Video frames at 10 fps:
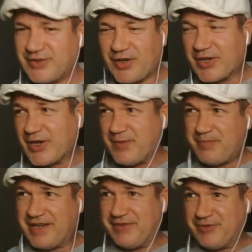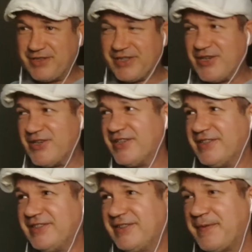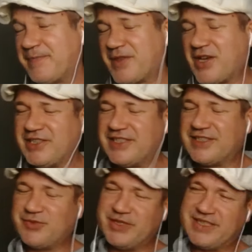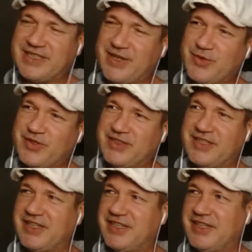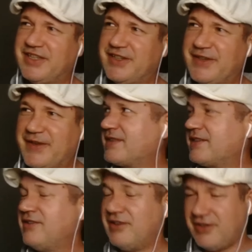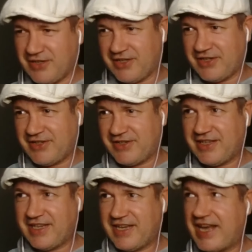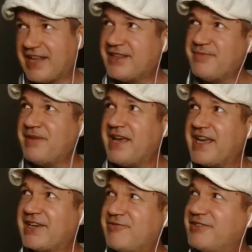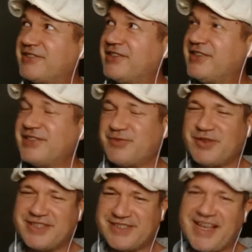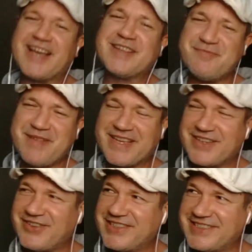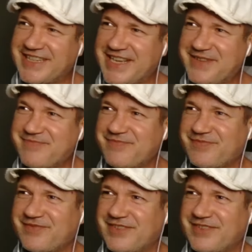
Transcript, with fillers: Psycho Pete returns. I just wish there was a uh, other Mac returns. What's the other Mac guy's name?